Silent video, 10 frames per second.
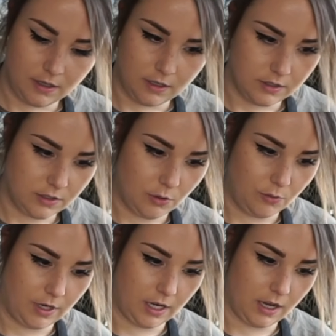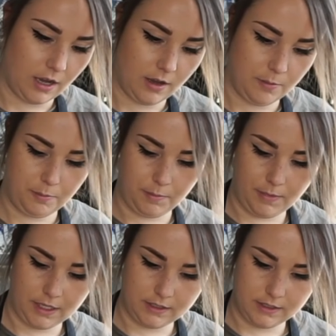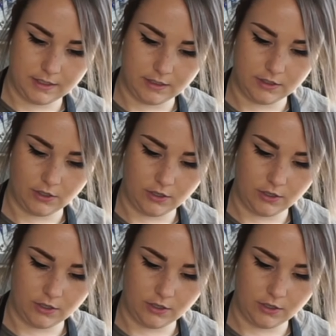So we're gonna mix the salt